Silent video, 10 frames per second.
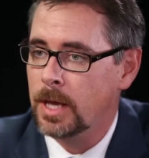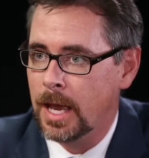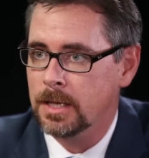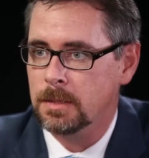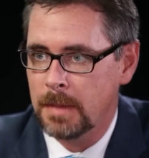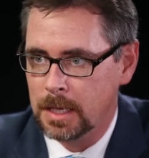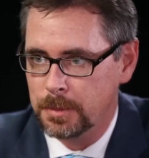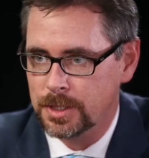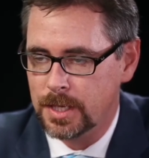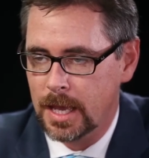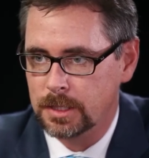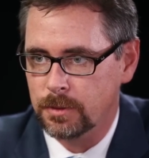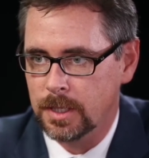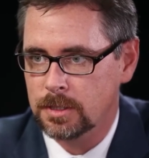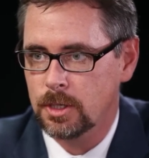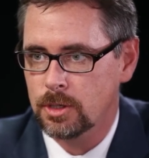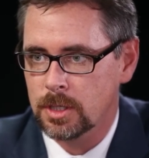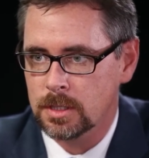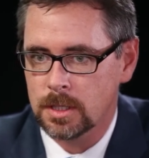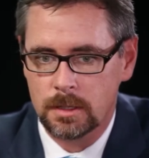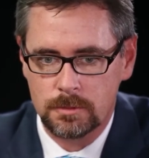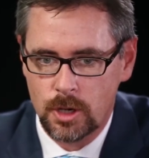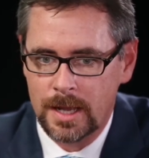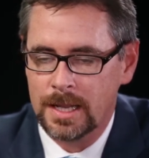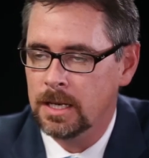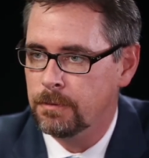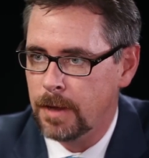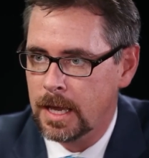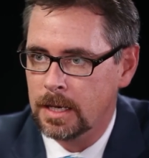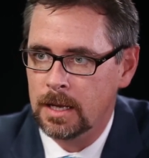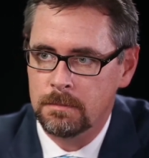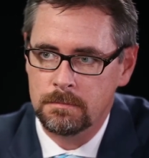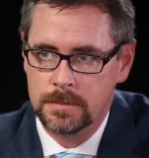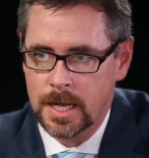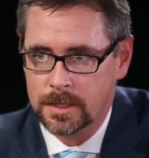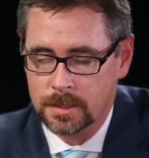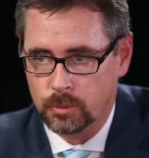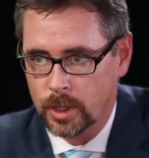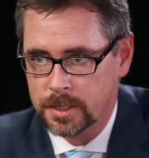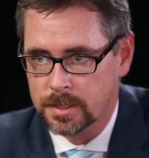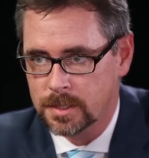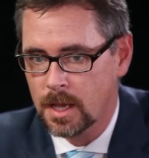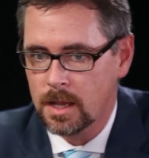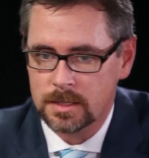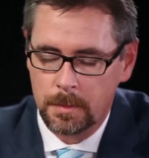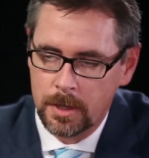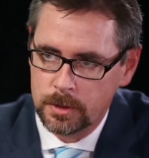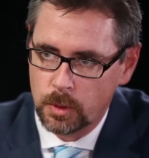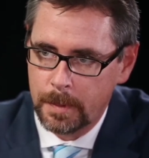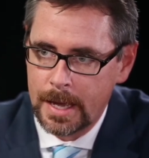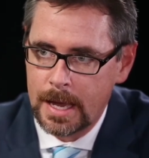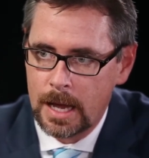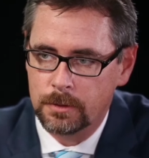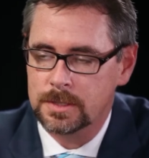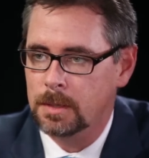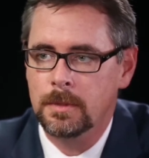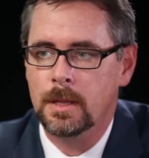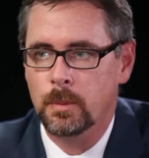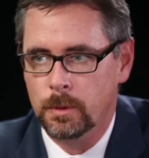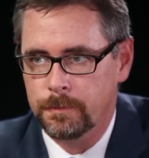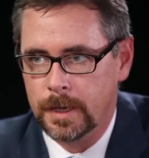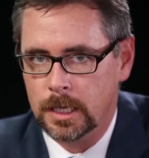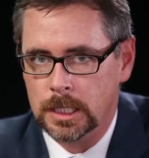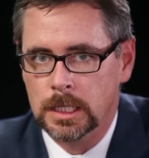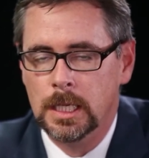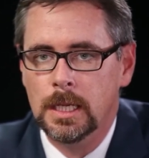okay to make mistakes, for the institution to try and innovate and take some risks, some of those will pay out, some of them will fail.